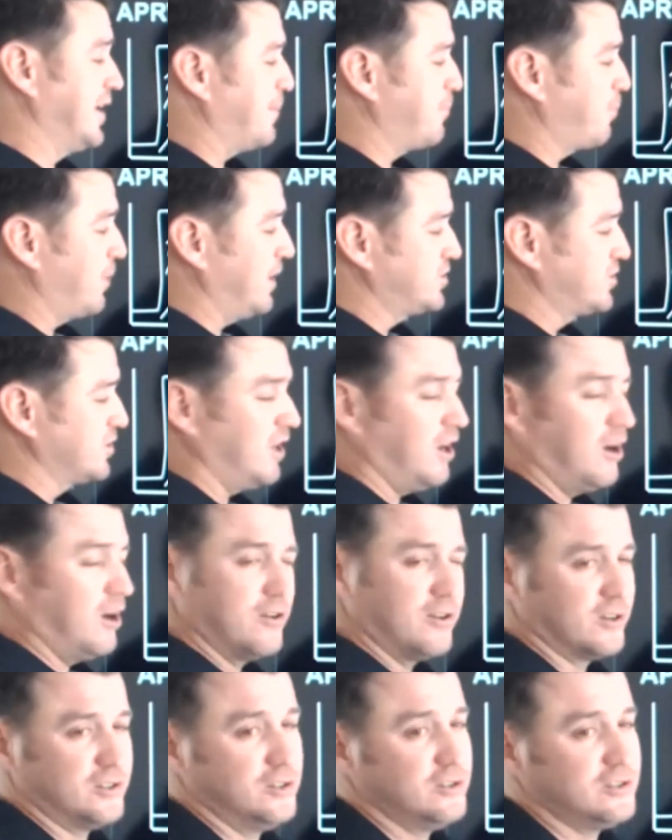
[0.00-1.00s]
Now, pressure
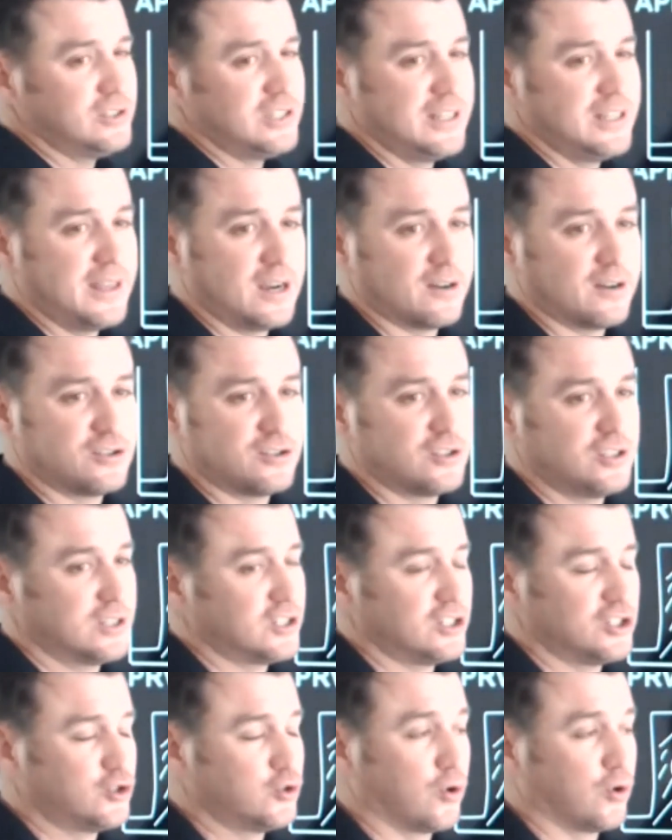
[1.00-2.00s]
low, you're usually there
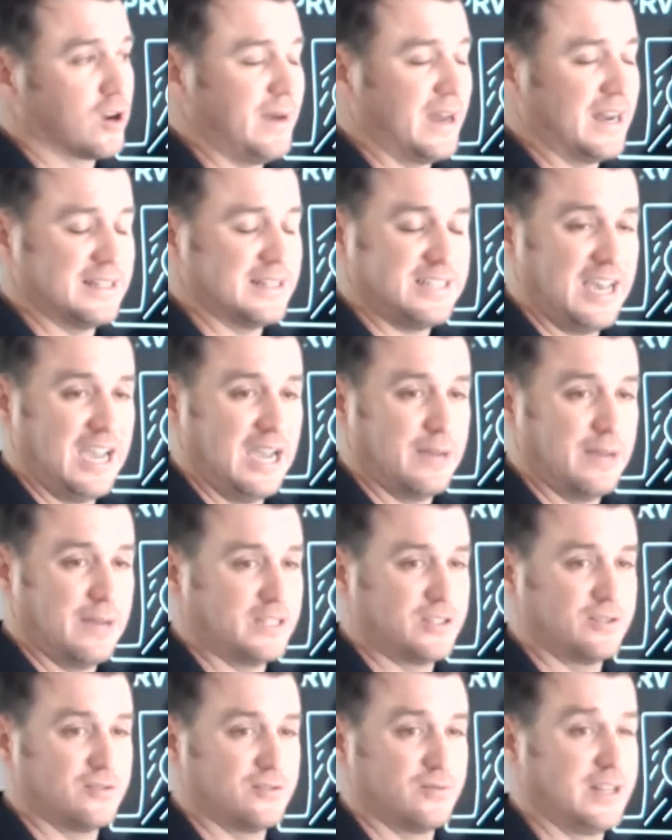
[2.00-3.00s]
such a short amount of time
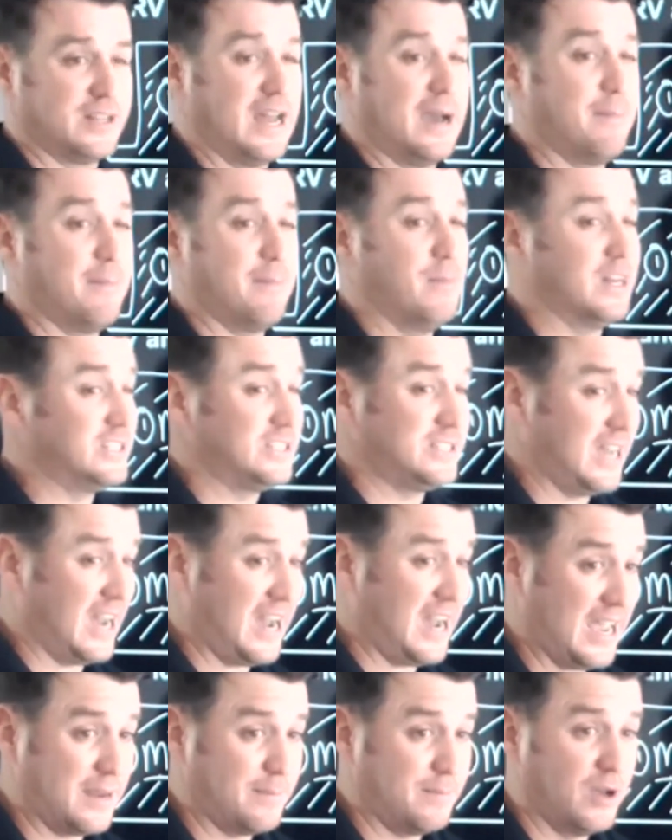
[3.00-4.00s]
that there's really not much
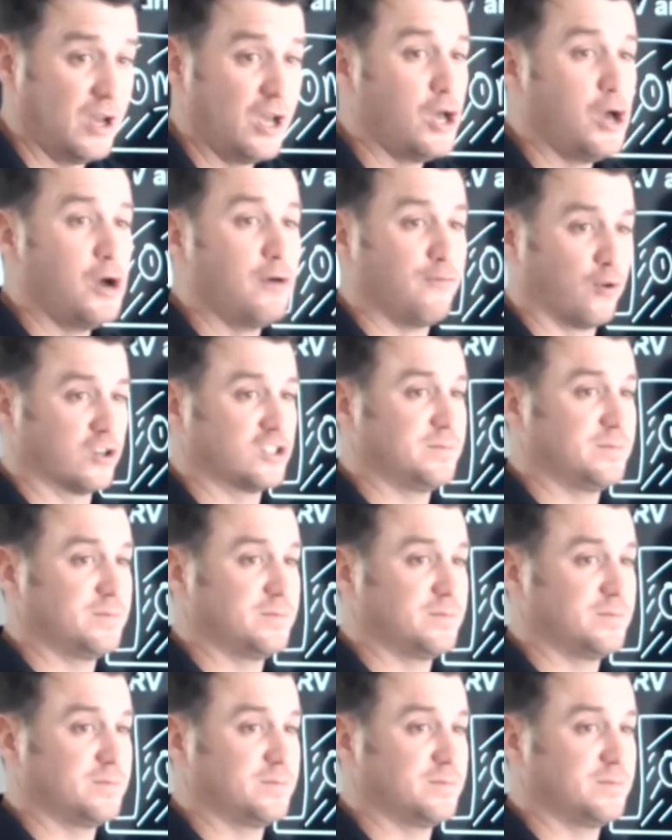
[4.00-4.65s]
time for